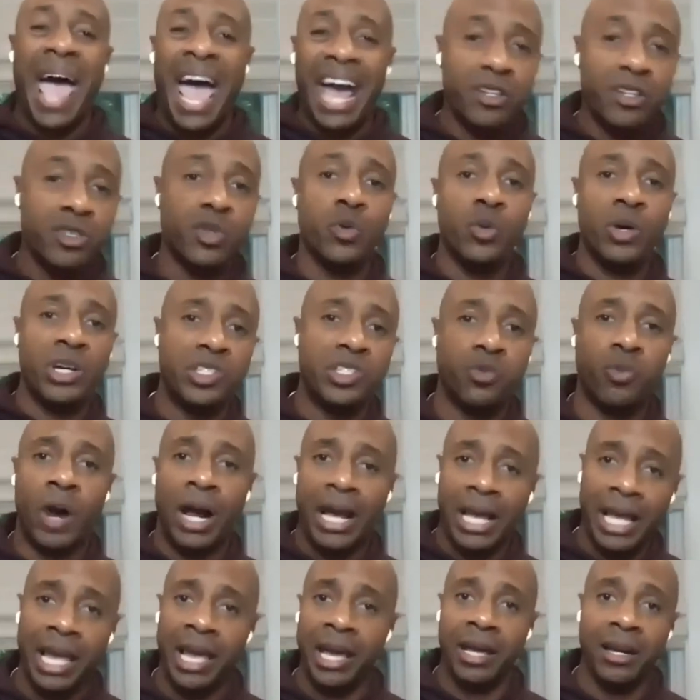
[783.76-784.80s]
back to his
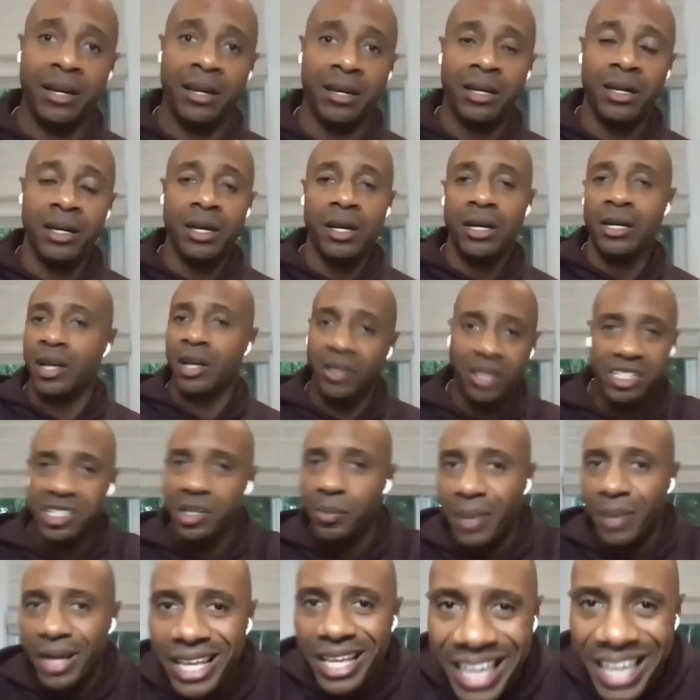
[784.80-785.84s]
right hand. Now, it
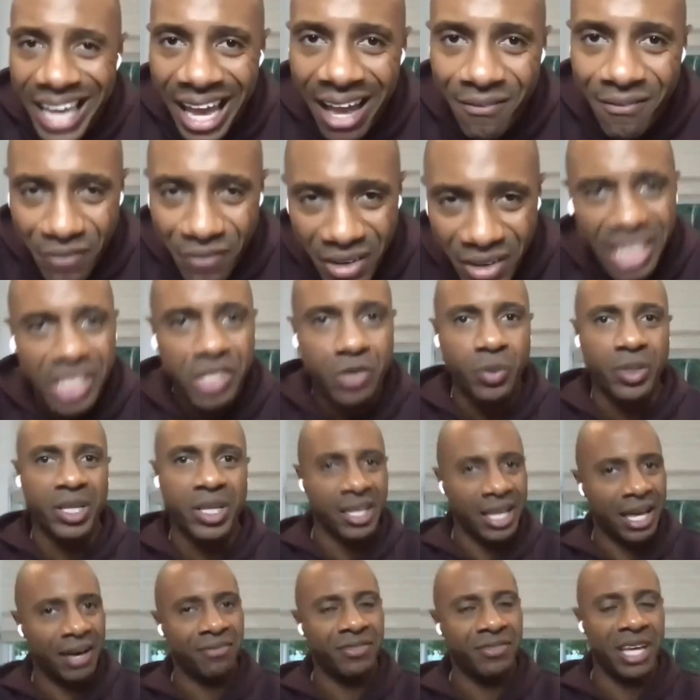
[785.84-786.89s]
doesn't mean he can't finish with
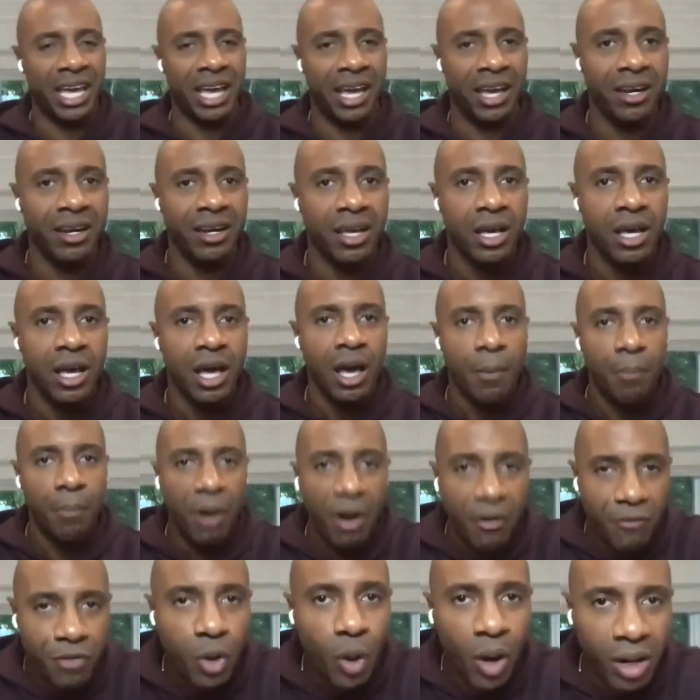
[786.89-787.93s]
the left hand,
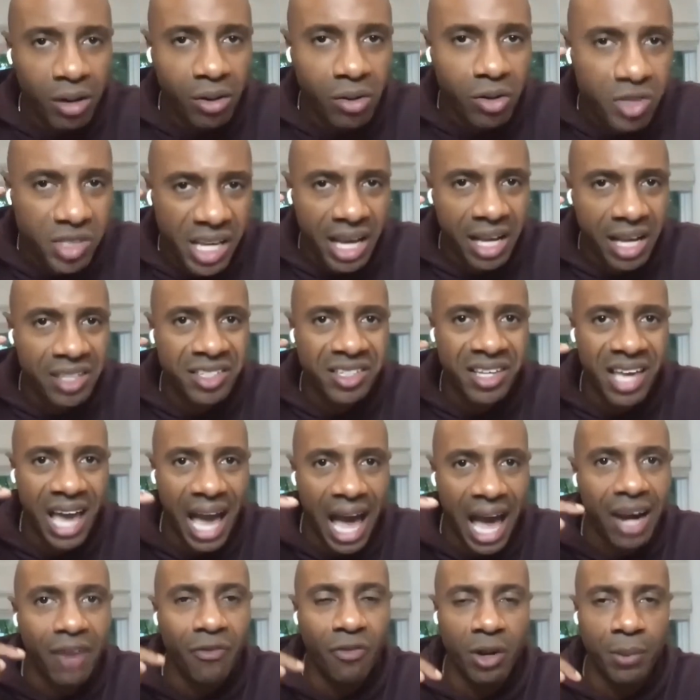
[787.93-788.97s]
but if you understand
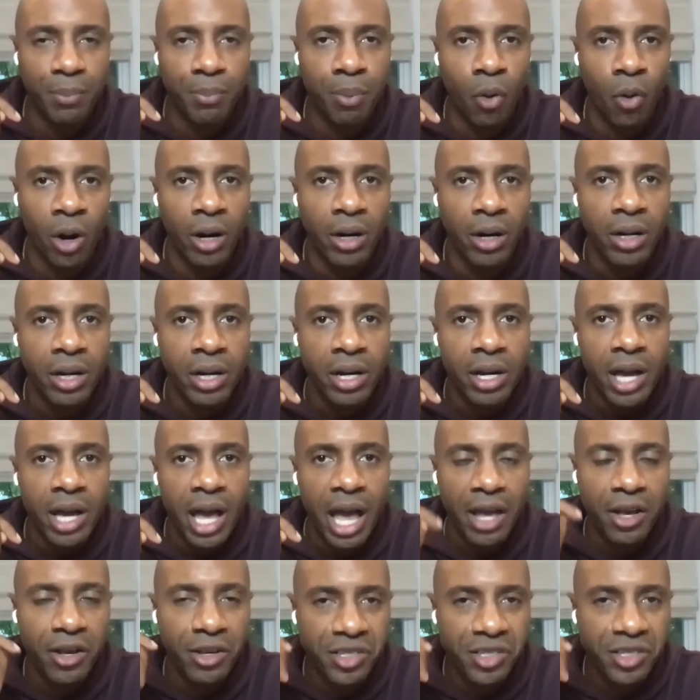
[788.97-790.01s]
scouting report
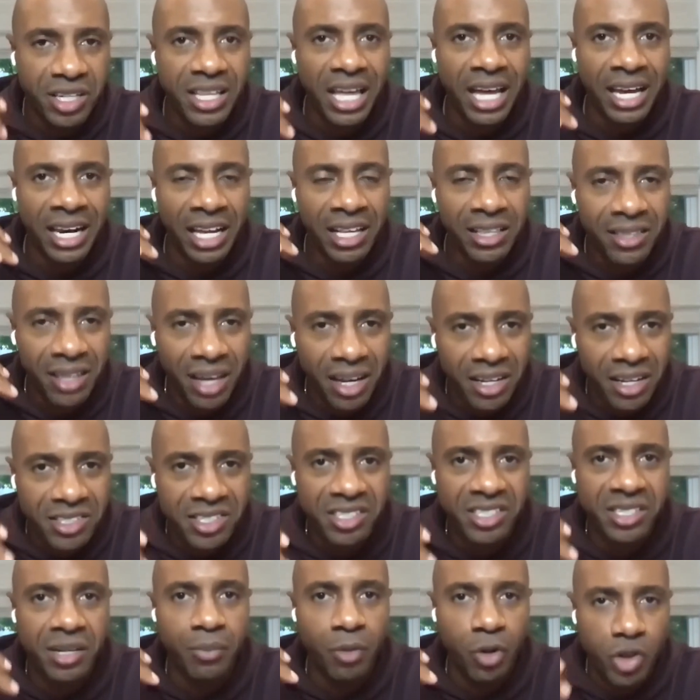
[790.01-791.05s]
and you see that he does
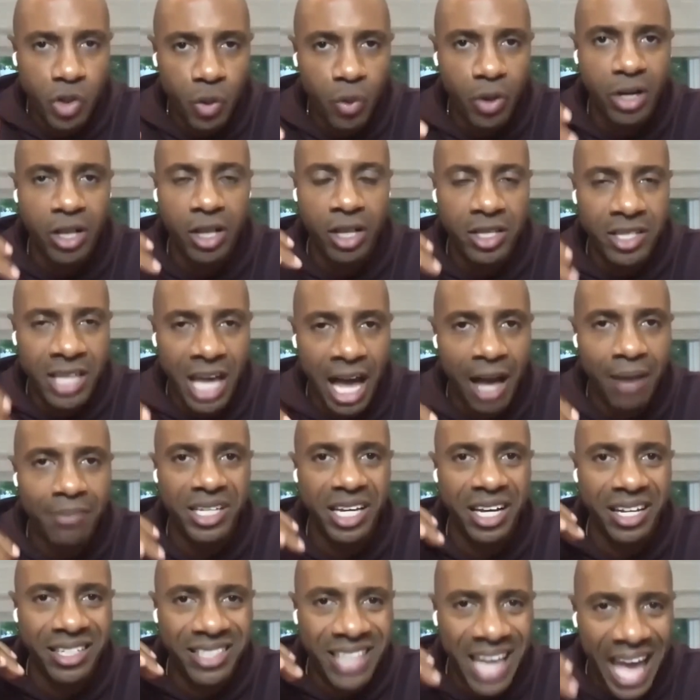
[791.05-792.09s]
this the majority of the
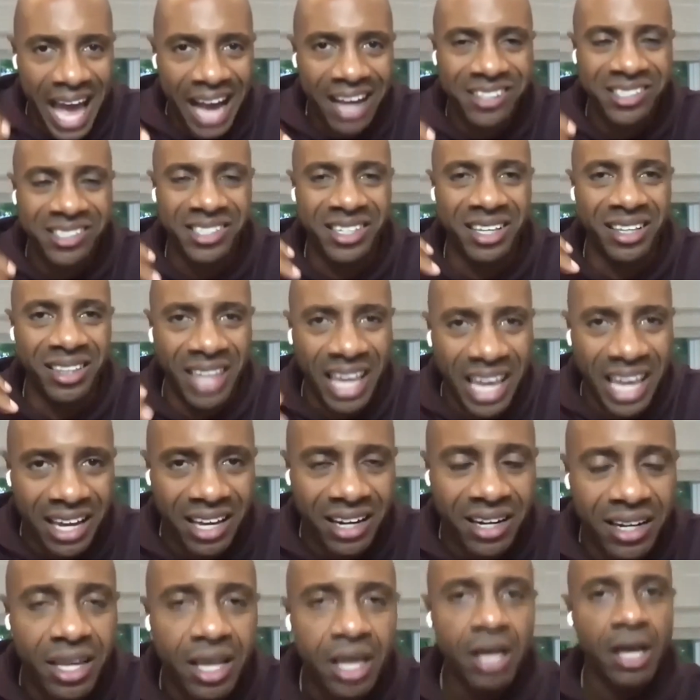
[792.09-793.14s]
times he attacks the
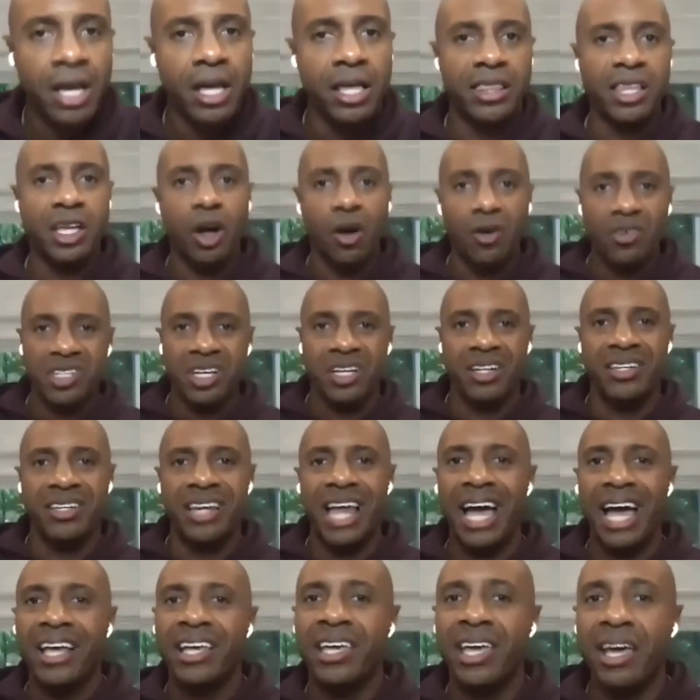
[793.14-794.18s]
lane, then all of a sudden
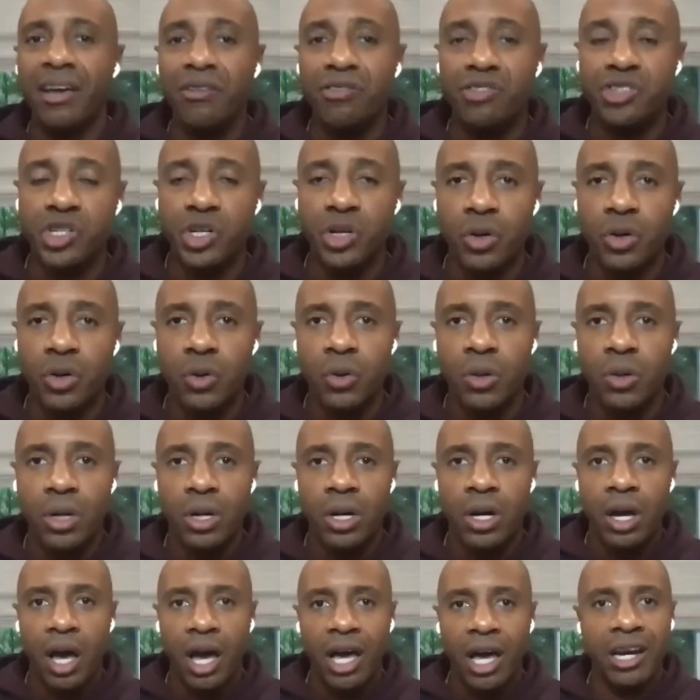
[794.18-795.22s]
that gives you
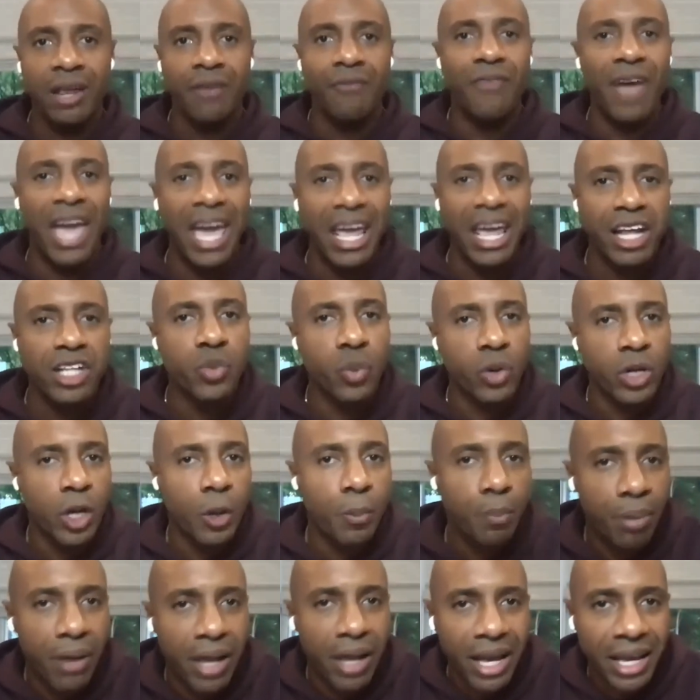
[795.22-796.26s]
an advantage when
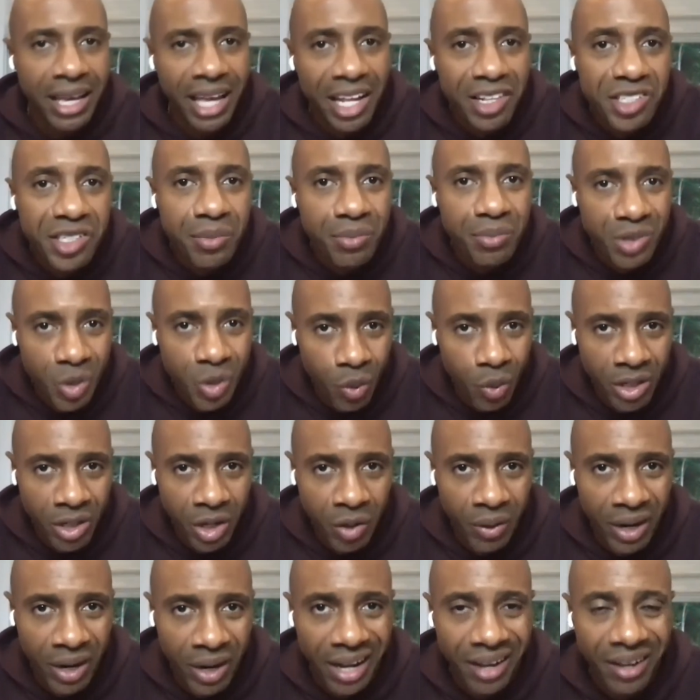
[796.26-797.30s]
you play against him to a
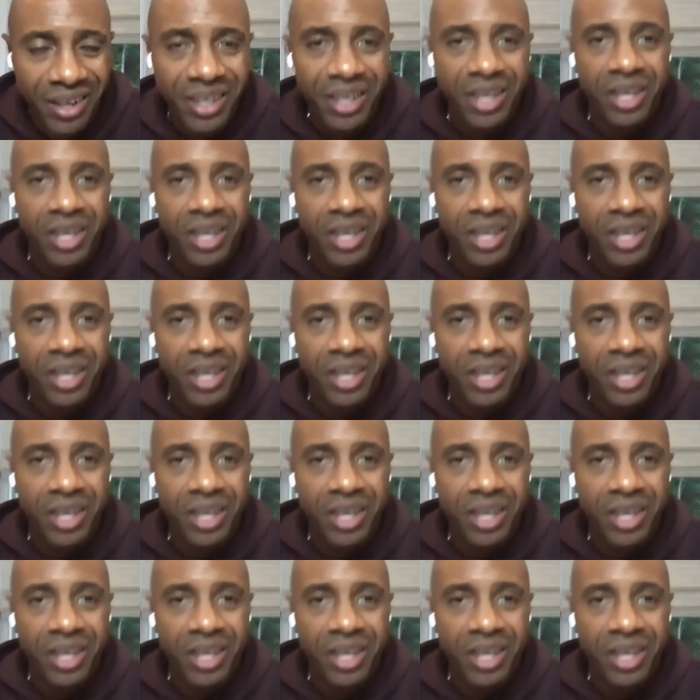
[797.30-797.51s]
degree.